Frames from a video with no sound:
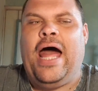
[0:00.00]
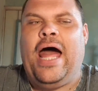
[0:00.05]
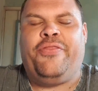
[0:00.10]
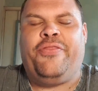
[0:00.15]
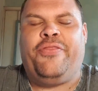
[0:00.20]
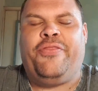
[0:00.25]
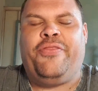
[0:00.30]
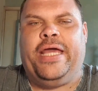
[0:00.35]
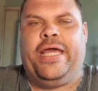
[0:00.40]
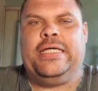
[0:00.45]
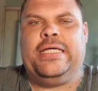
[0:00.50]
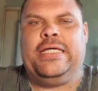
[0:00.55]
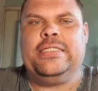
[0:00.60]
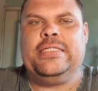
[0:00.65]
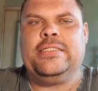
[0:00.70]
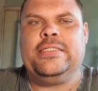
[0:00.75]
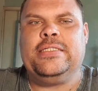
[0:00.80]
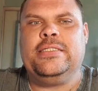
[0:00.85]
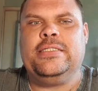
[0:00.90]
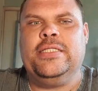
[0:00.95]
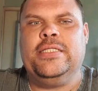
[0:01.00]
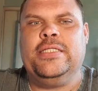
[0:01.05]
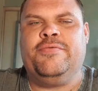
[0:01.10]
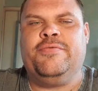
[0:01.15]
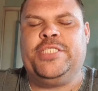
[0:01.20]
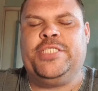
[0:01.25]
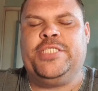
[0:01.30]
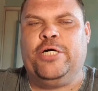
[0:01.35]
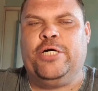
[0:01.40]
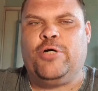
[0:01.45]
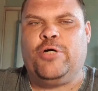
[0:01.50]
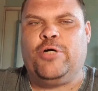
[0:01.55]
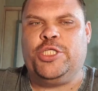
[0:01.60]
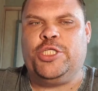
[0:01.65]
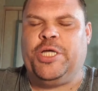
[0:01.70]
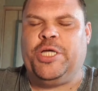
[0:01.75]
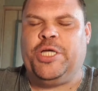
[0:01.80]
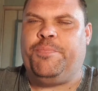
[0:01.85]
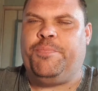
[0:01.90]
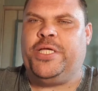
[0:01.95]
I think they've still
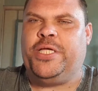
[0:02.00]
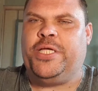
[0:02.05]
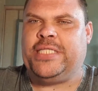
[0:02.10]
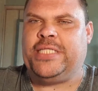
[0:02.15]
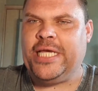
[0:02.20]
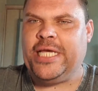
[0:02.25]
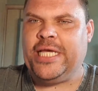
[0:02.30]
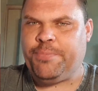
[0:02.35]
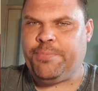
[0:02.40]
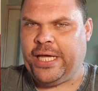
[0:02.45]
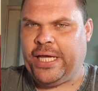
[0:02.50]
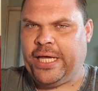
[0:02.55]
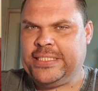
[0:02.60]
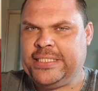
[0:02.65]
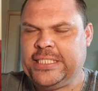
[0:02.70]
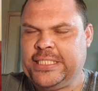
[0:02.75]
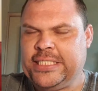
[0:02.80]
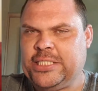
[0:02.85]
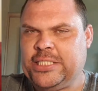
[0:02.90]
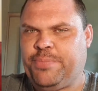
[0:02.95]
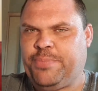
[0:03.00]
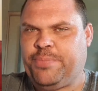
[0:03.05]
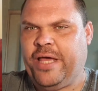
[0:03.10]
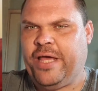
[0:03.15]
got Champions League places to